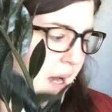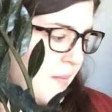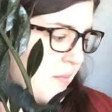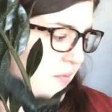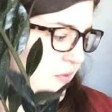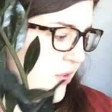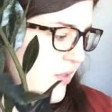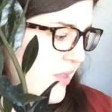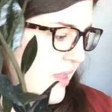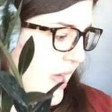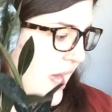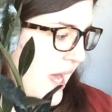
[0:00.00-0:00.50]

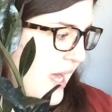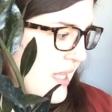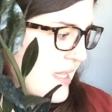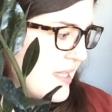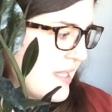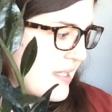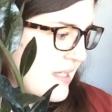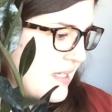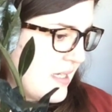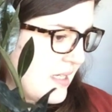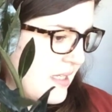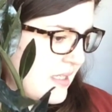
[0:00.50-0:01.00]
For the
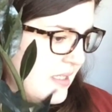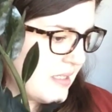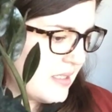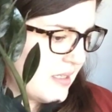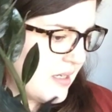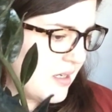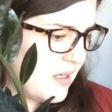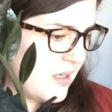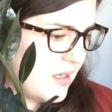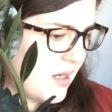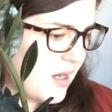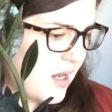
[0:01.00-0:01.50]
Etsy
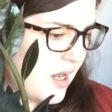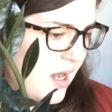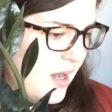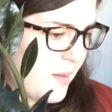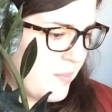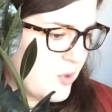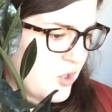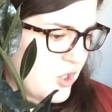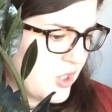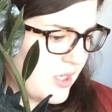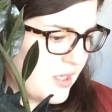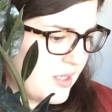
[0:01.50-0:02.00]

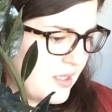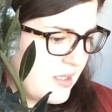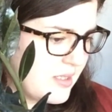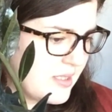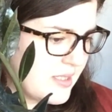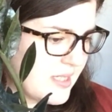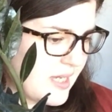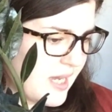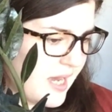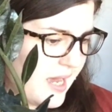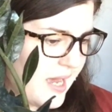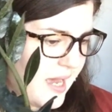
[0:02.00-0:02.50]

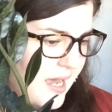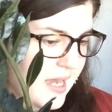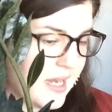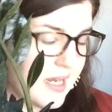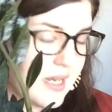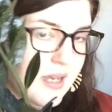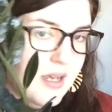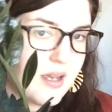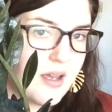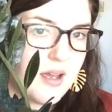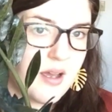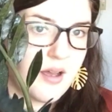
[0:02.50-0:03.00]
options,
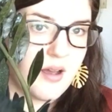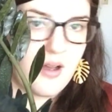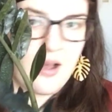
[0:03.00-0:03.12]
I